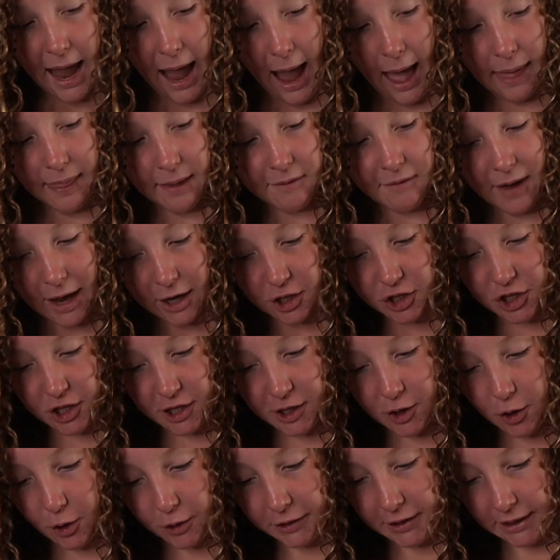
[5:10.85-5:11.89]
And they've
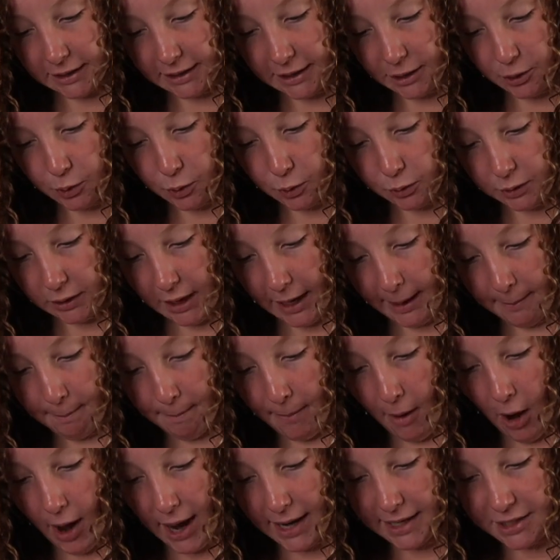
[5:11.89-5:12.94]
actually got the little like
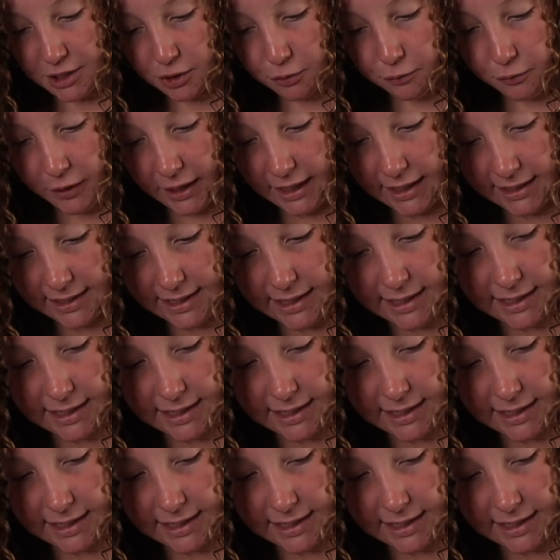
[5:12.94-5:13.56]
binder rings